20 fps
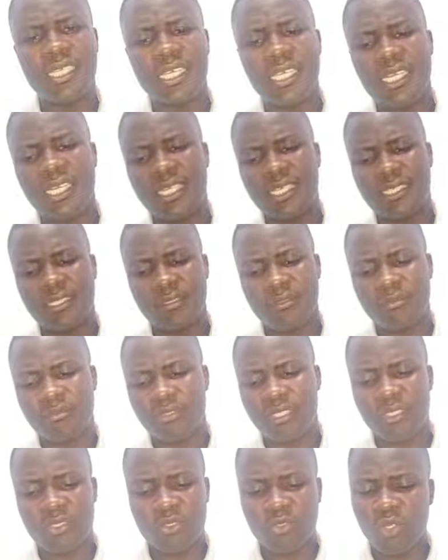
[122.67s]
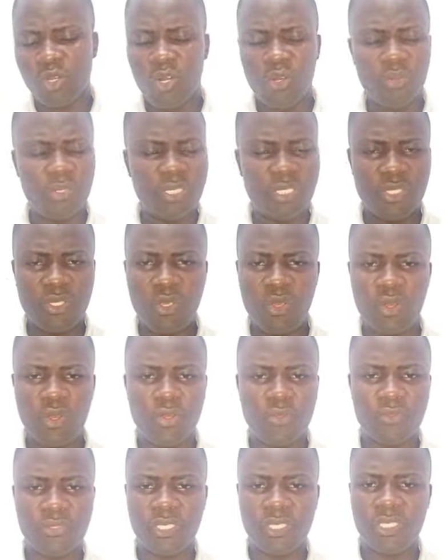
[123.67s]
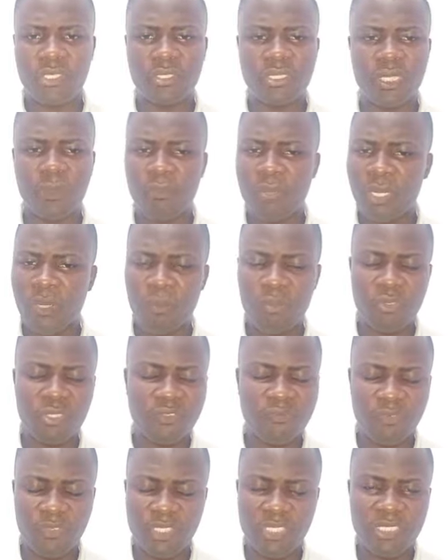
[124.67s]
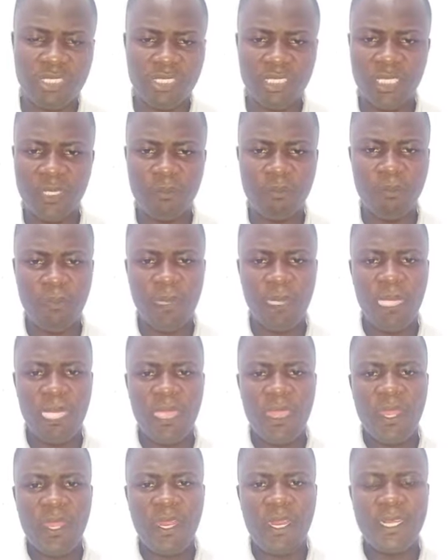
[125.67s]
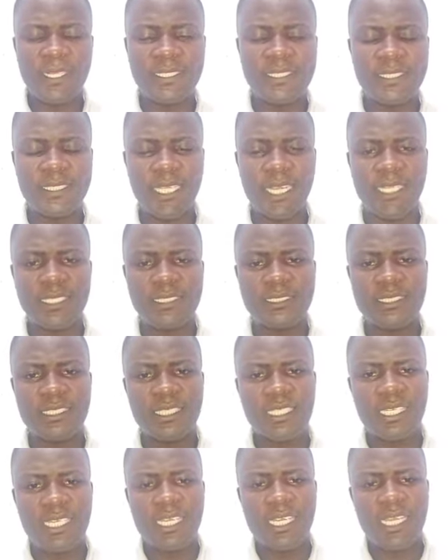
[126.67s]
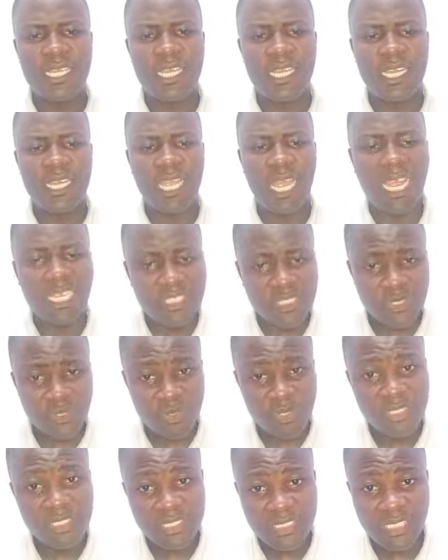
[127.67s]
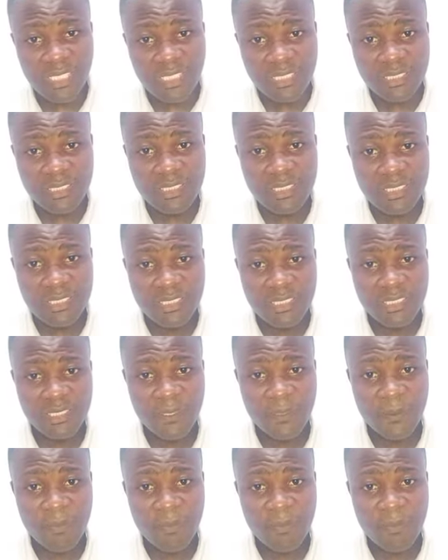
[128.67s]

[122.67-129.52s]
the story or the purpose for this hymn is that as Christians,